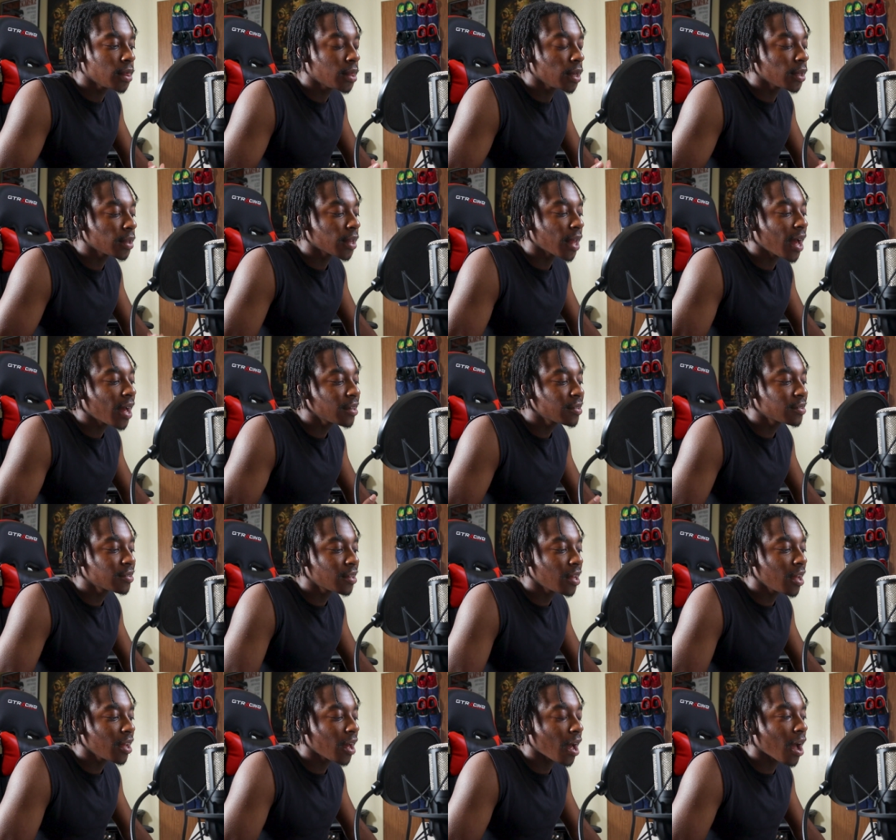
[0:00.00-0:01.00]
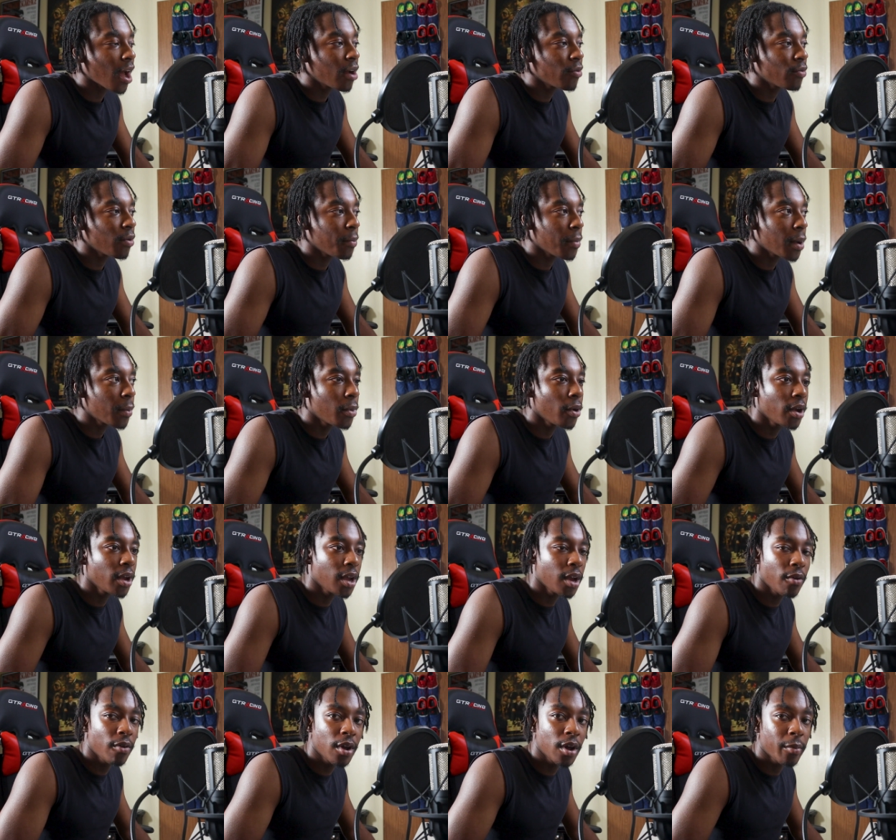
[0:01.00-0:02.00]
The last thing I remember
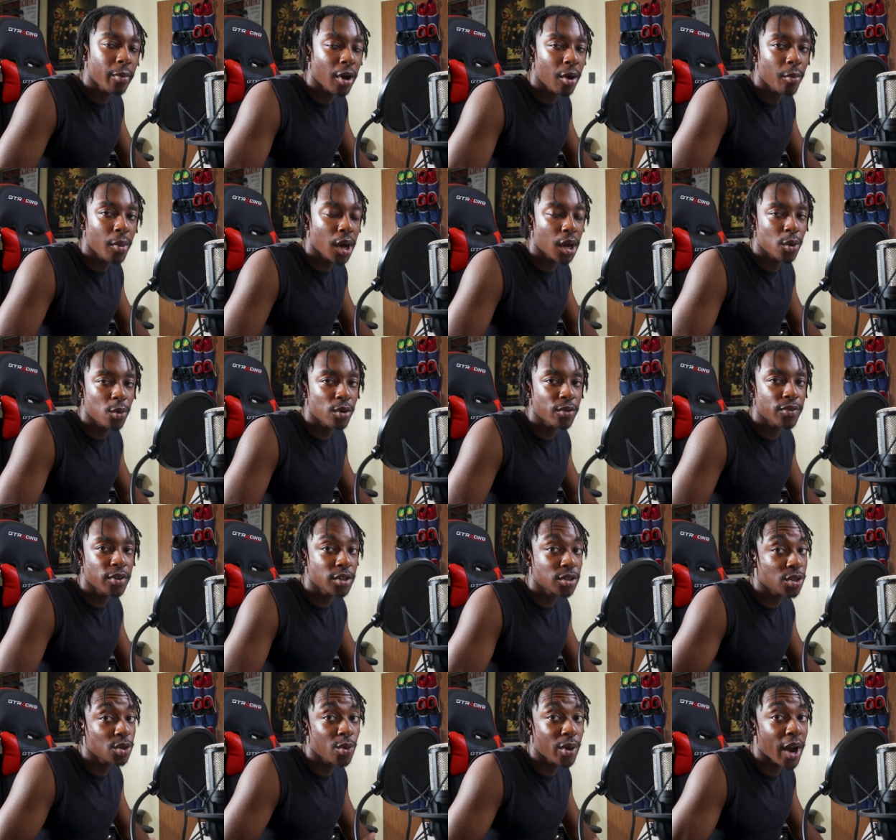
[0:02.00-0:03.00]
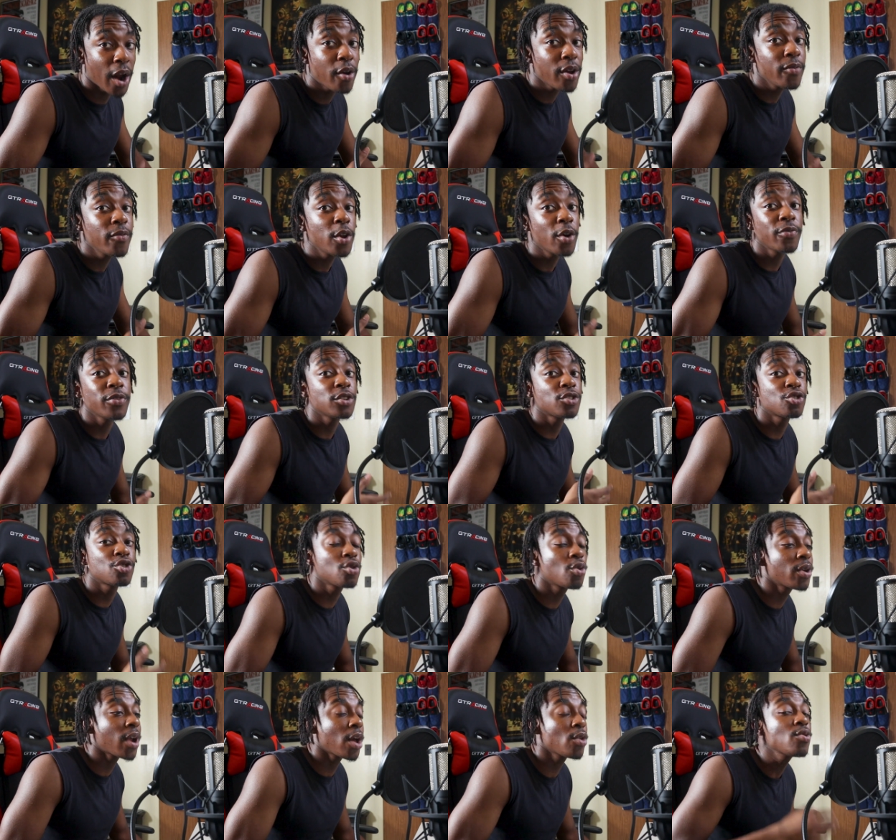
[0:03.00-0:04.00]
hearing about Modern Warfare 2, and I don't even know if it's
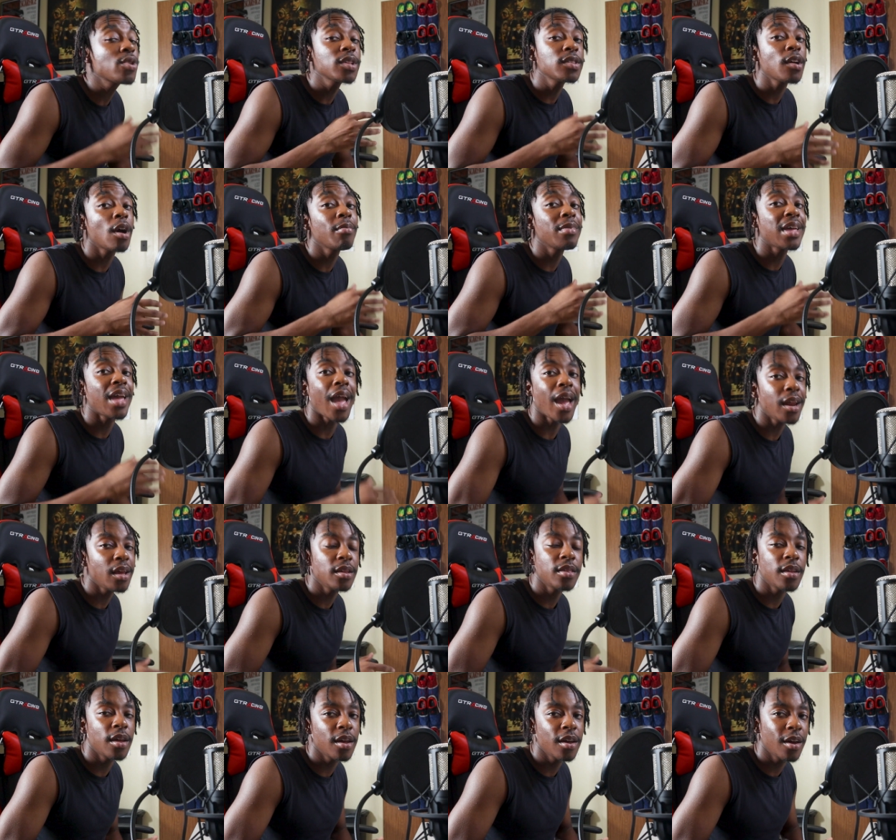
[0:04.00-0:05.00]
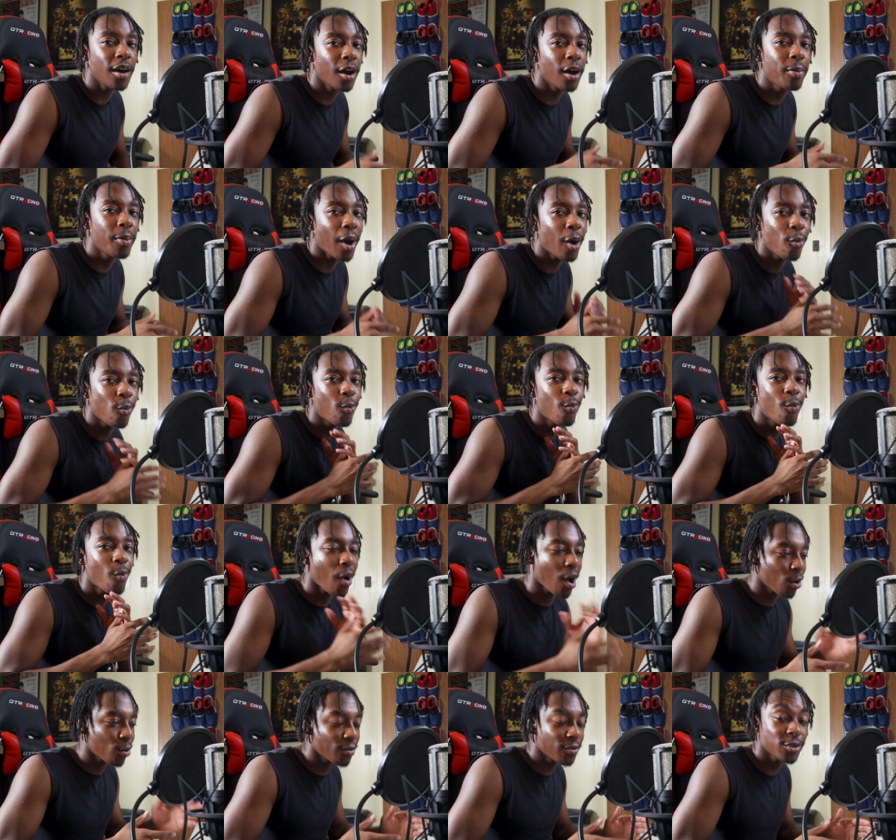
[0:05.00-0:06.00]
true or not. You can tell me anything about
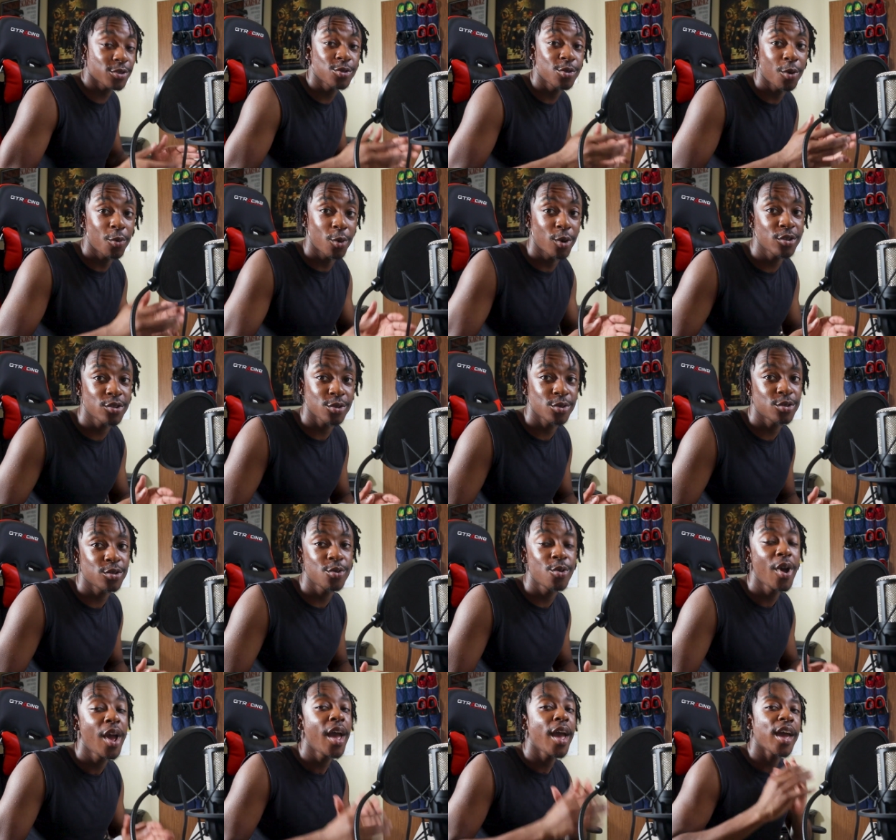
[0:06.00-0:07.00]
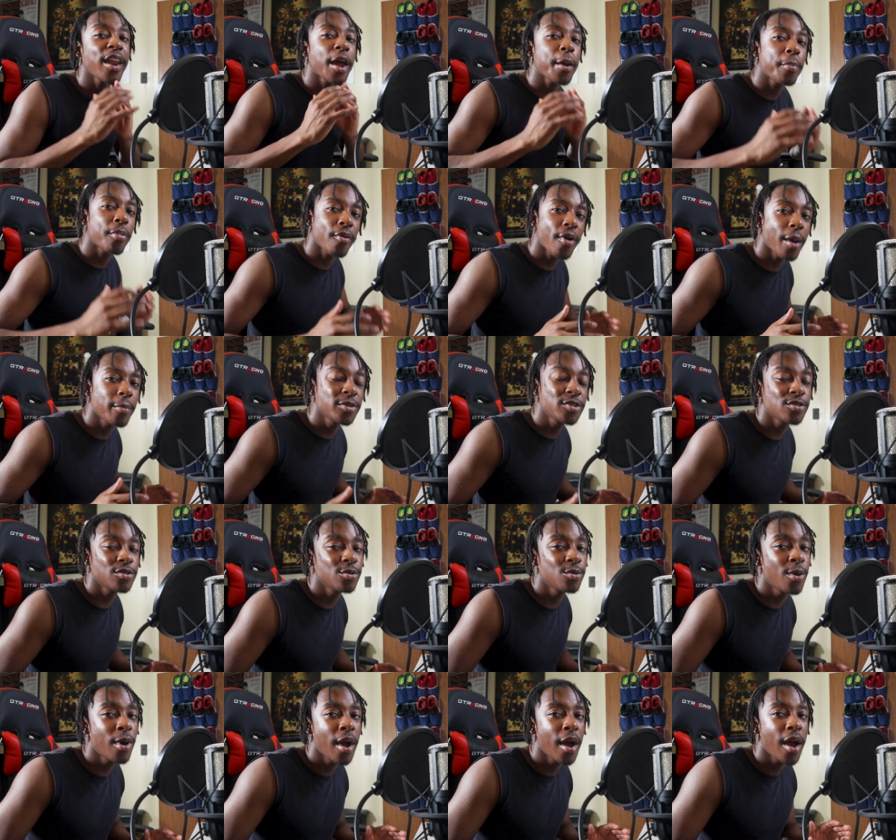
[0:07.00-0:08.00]
Modern Warfare 2 and Warzone 2, and I promise
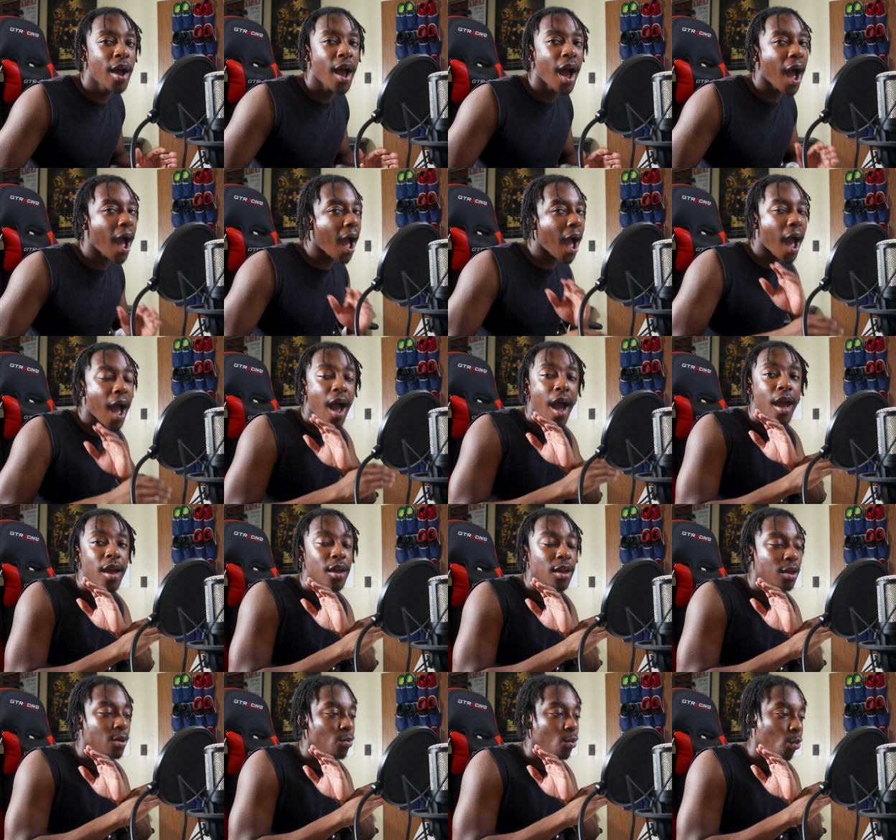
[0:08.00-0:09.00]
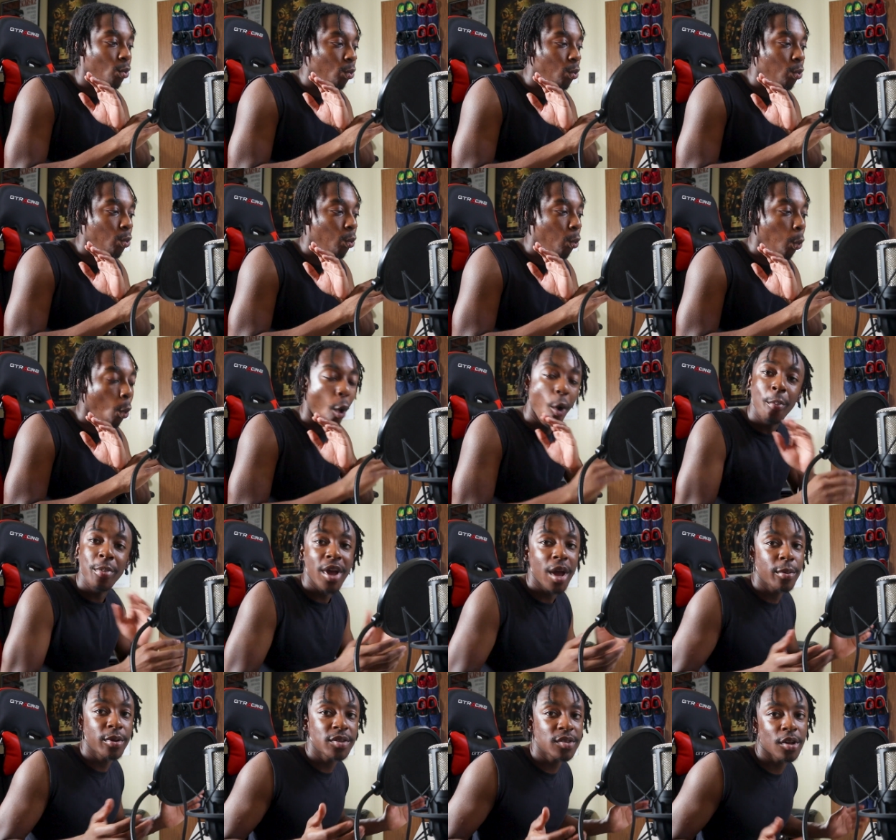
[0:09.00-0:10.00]
you, I won't
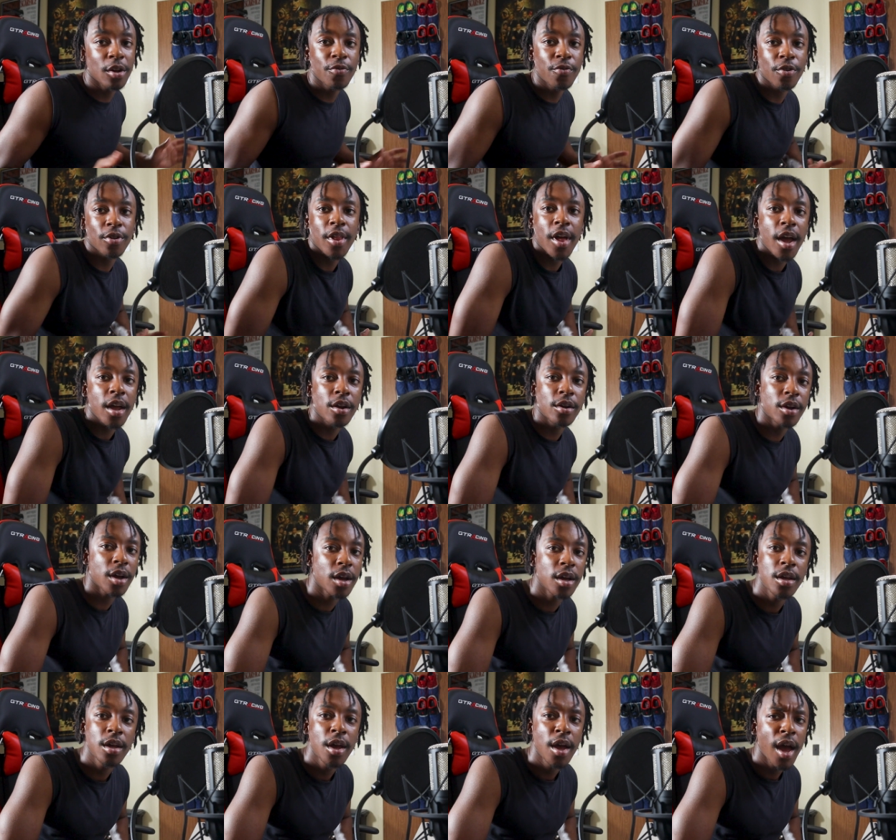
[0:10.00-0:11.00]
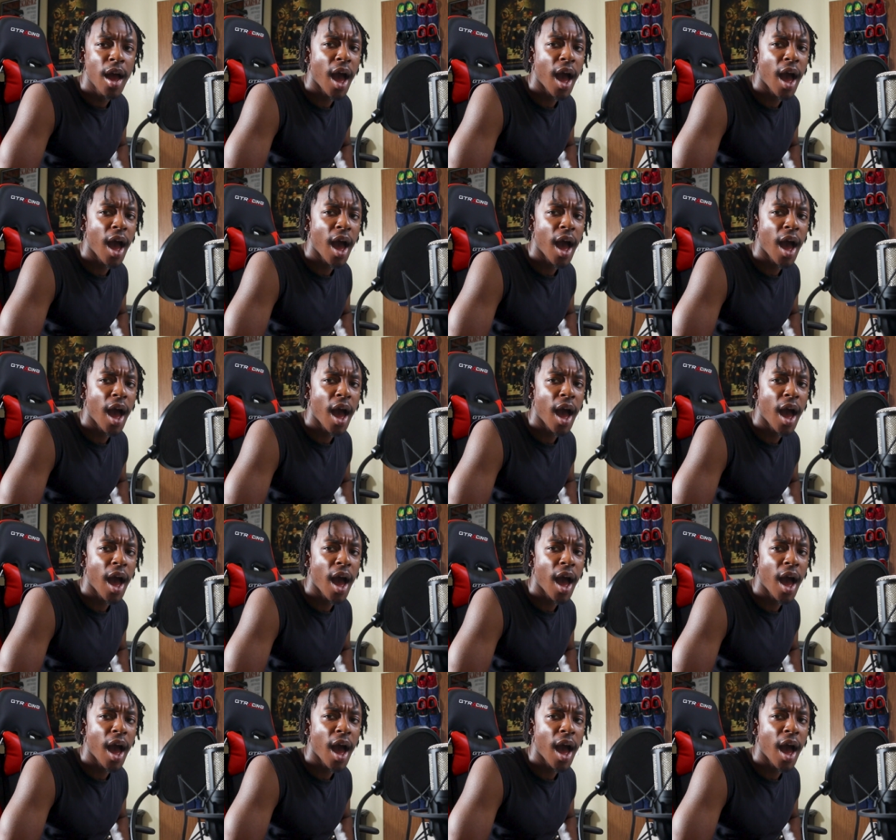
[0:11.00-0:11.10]
be able to tell if you're lying or not.